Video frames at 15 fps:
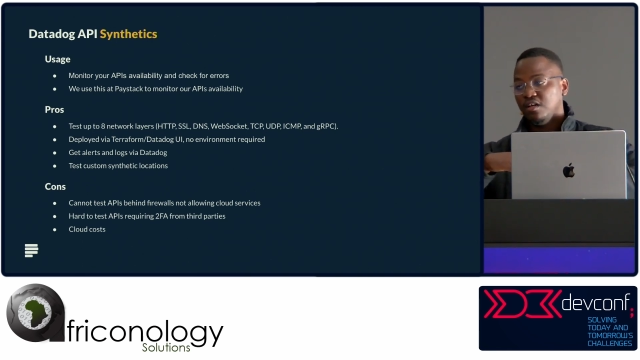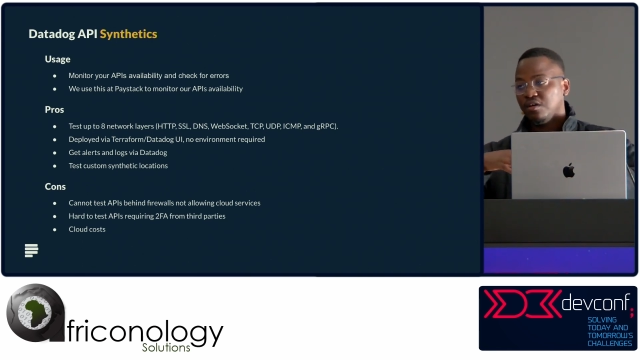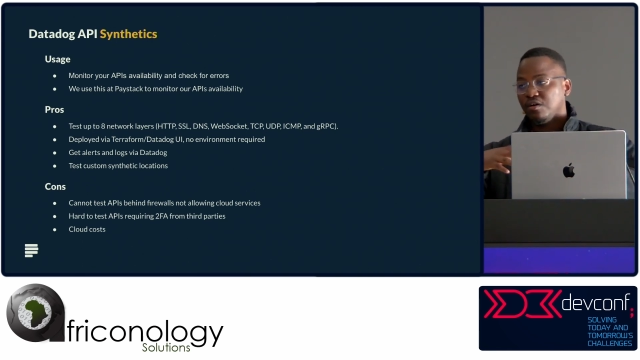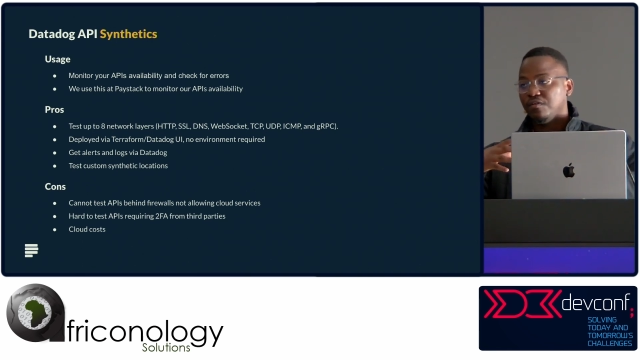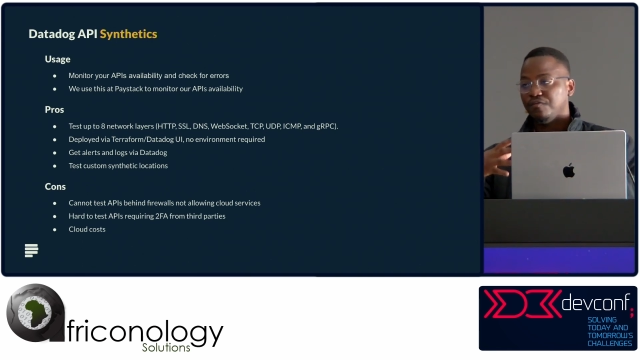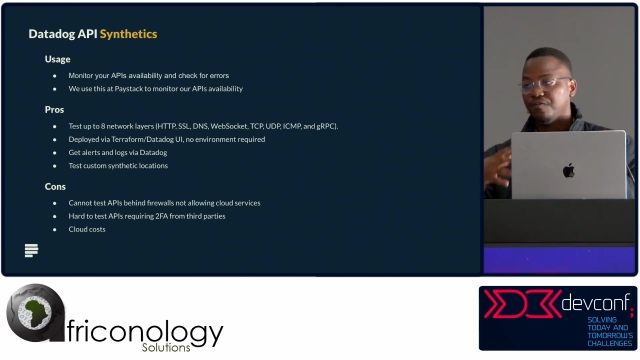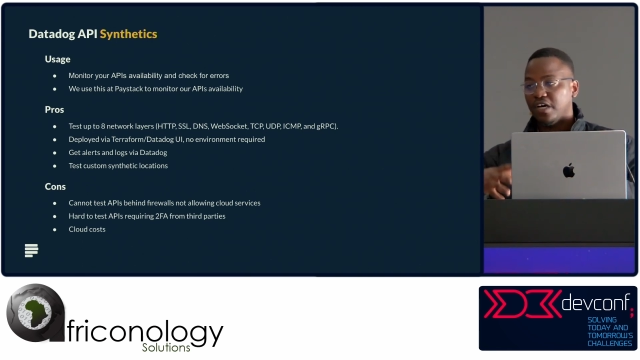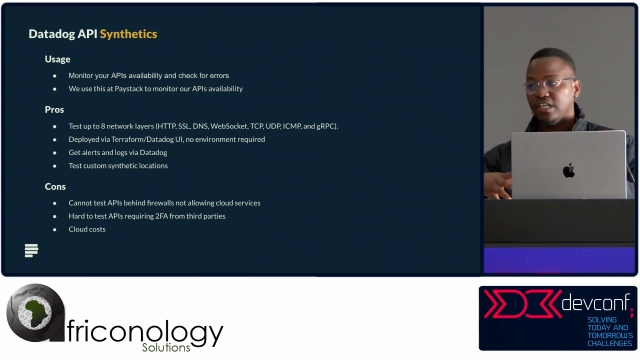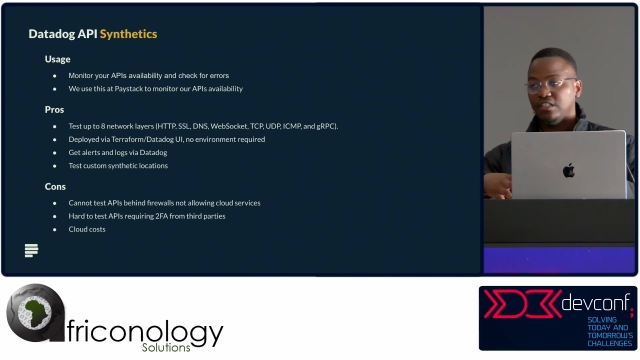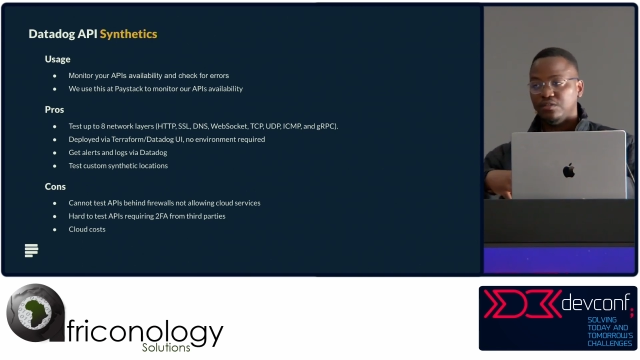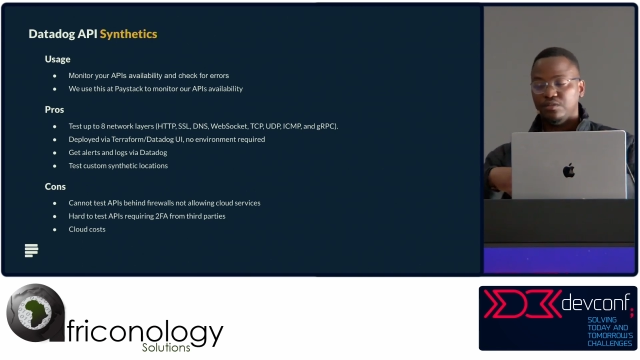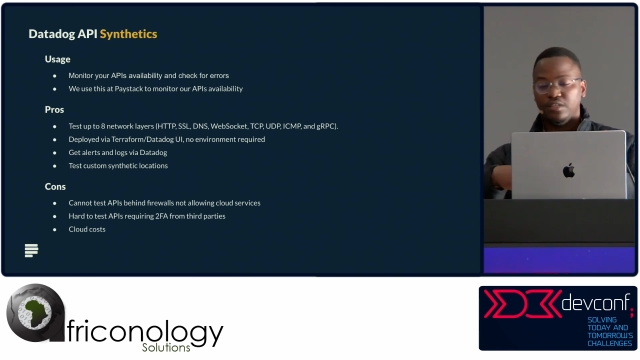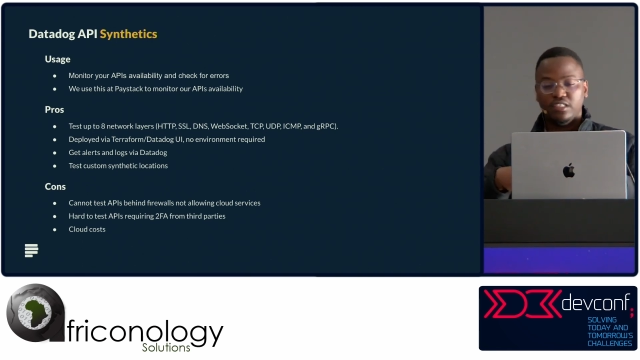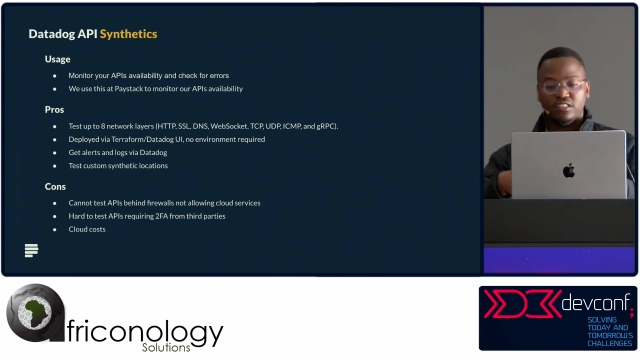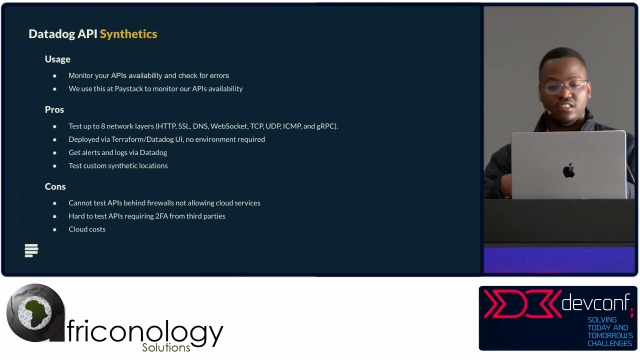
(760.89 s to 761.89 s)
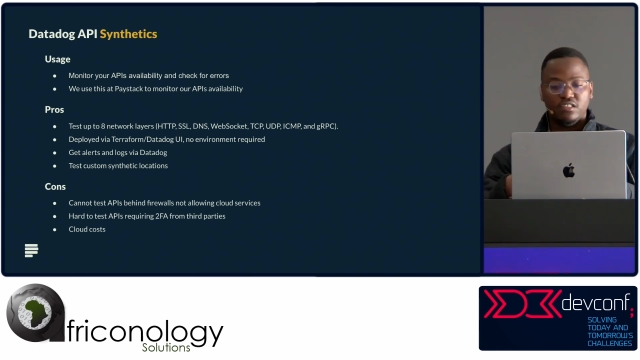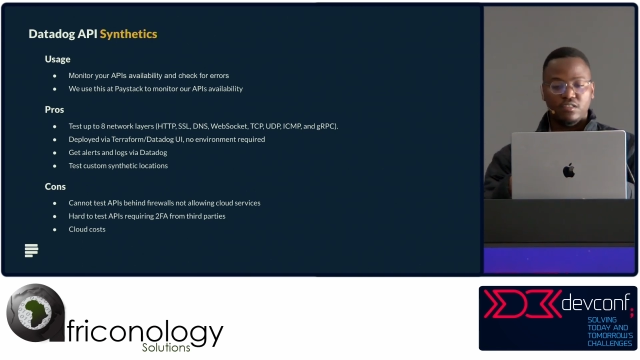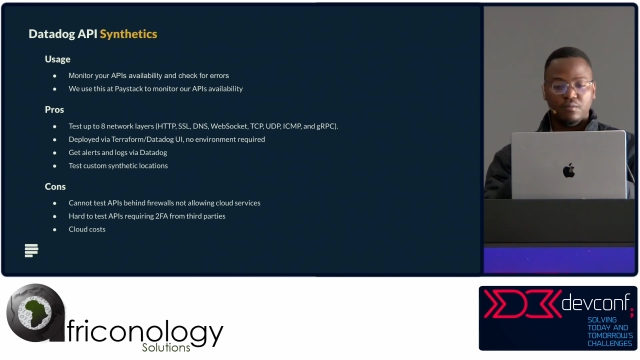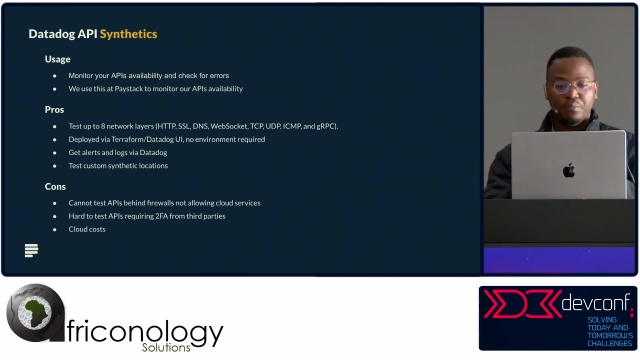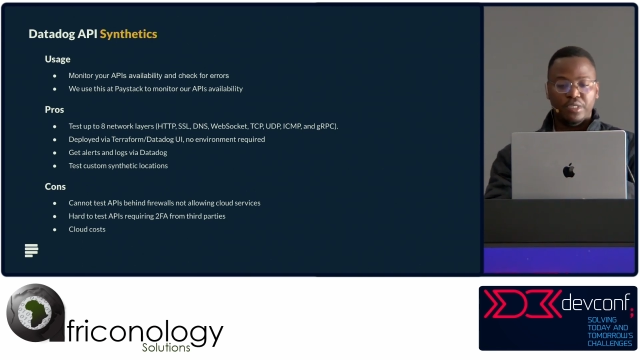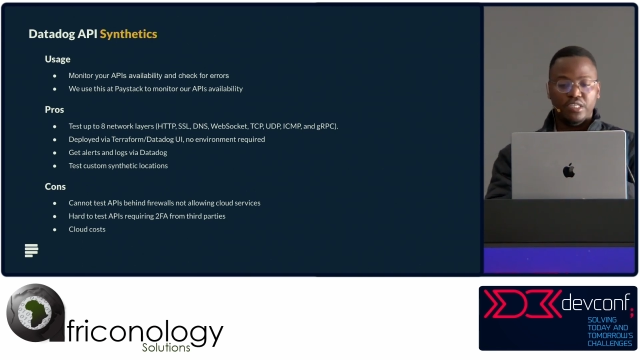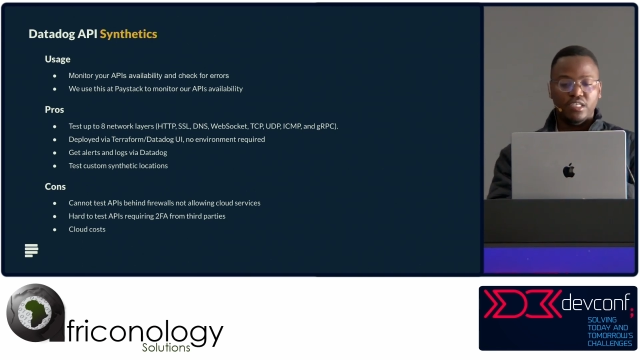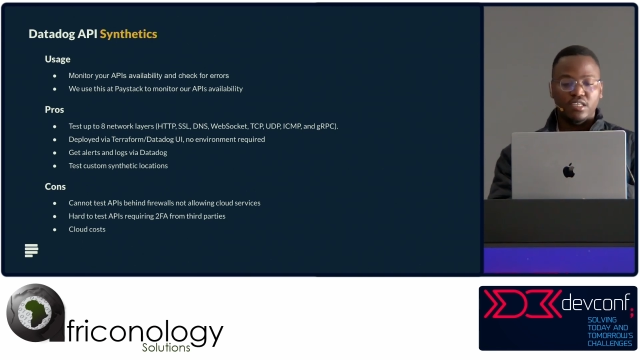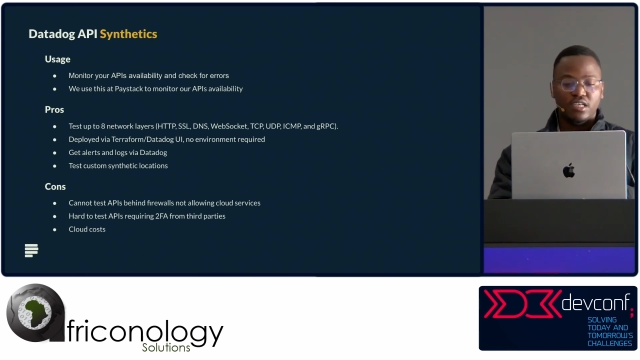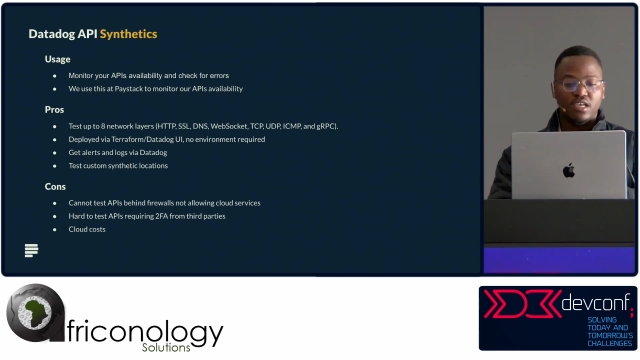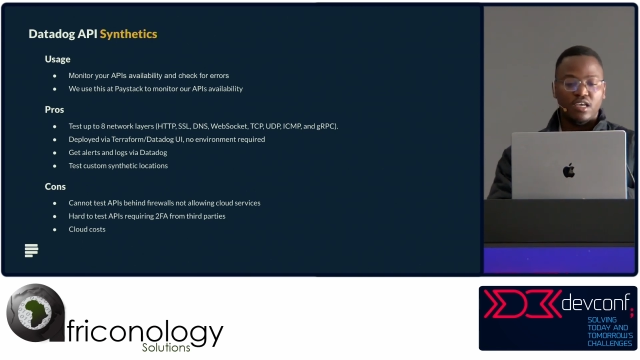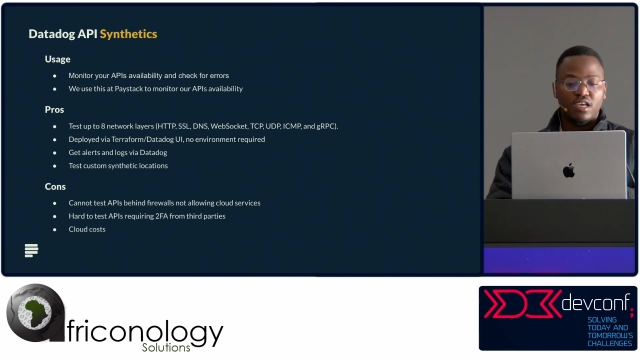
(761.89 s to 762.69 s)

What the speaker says: confined to HTTP.